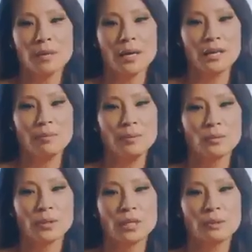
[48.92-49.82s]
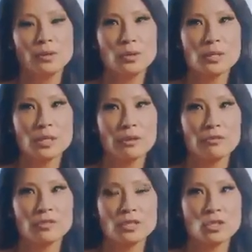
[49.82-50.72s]
I have been working with
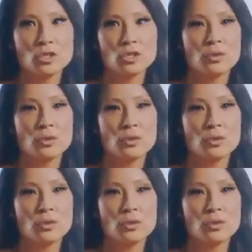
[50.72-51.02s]
UNICEF since